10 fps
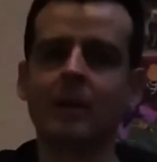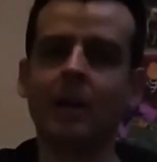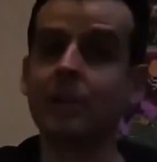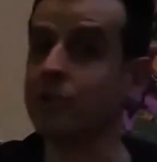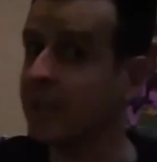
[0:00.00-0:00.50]

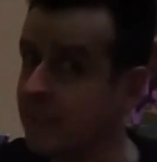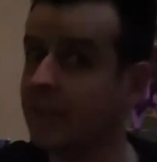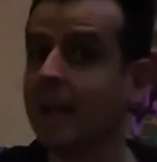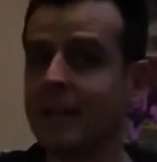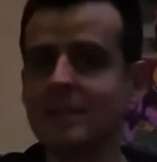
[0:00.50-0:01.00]
on
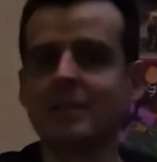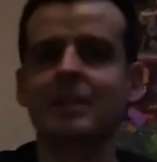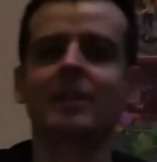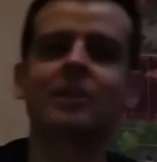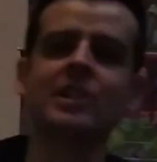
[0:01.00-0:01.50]
Dreamcast,
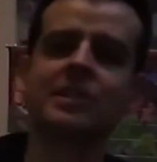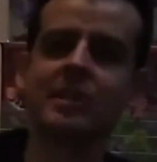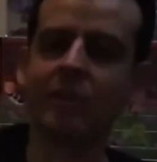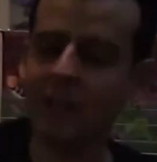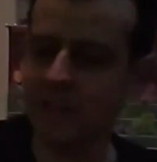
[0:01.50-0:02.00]
Jet
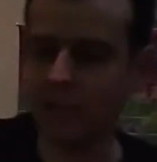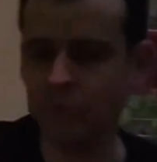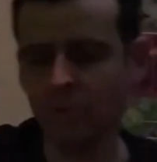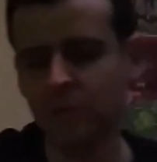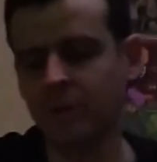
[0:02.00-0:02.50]
Set
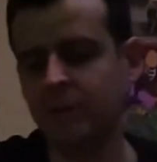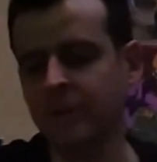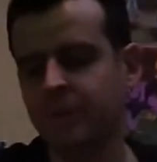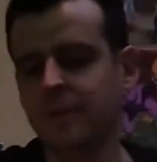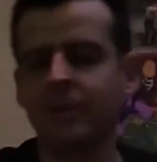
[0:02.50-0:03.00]
Radio,
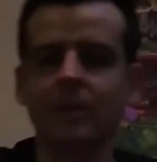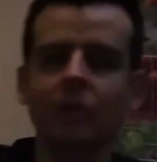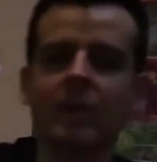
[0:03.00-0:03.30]
we